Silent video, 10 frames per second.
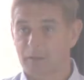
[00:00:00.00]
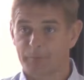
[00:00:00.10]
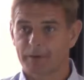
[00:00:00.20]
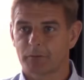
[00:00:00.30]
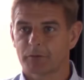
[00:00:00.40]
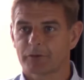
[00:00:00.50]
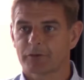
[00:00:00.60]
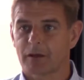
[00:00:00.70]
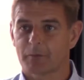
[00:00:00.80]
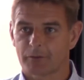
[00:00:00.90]
I'm Peter
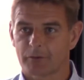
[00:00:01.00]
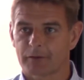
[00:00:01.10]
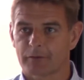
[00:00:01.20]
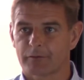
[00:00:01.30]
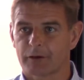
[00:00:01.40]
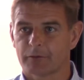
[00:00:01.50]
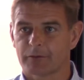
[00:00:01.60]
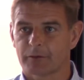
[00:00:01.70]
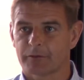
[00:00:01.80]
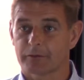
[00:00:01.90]
Waters. I'm the Director of
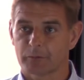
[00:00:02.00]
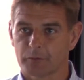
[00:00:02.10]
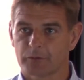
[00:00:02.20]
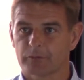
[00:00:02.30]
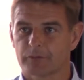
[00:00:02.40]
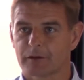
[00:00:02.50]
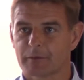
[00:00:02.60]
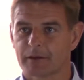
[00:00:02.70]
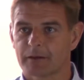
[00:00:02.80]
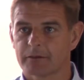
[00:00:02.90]
Hotel Distribution for
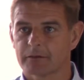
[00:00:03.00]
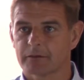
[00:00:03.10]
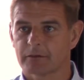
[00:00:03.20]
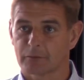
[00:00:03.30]
Amadeus.